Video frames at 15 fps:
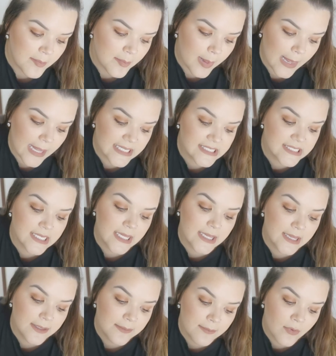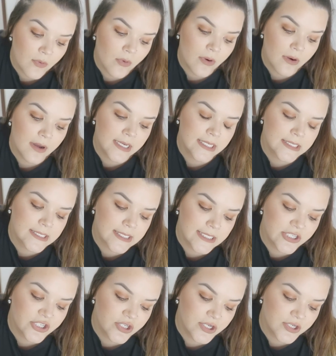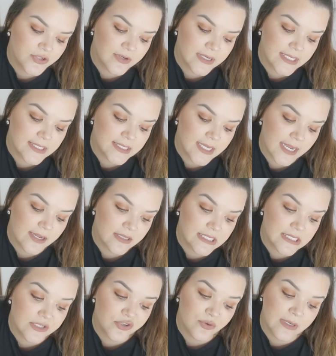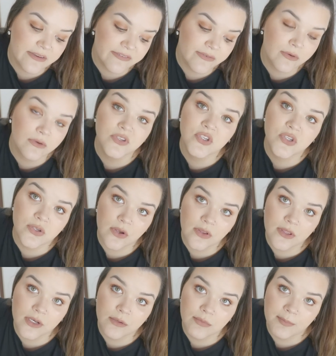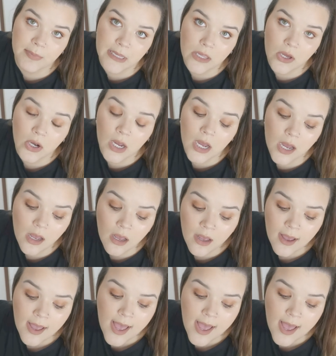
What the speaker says: Plus L'Amour t-shirt dress. I got this in 24 so that it would be longer.